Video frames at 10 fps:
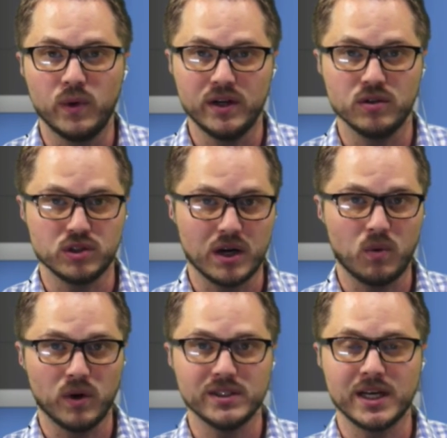window shot
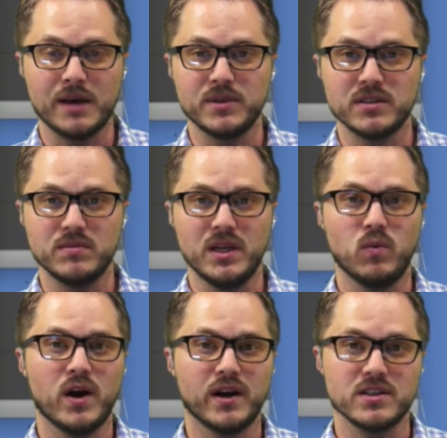one time doesn't mean
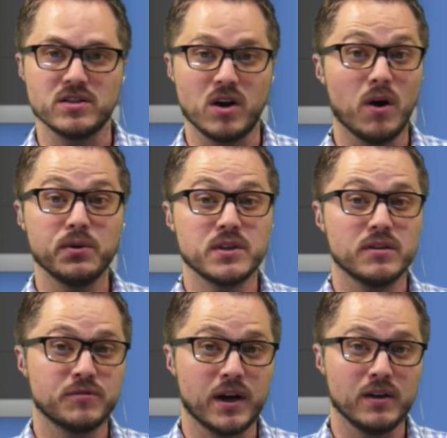Wirecast is always going
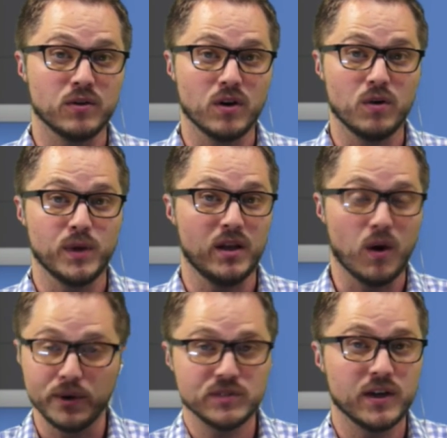to find Chrome and
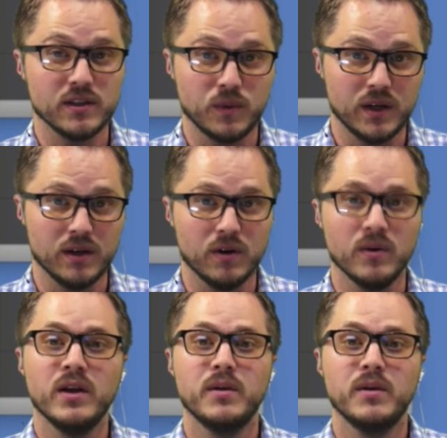always find the window,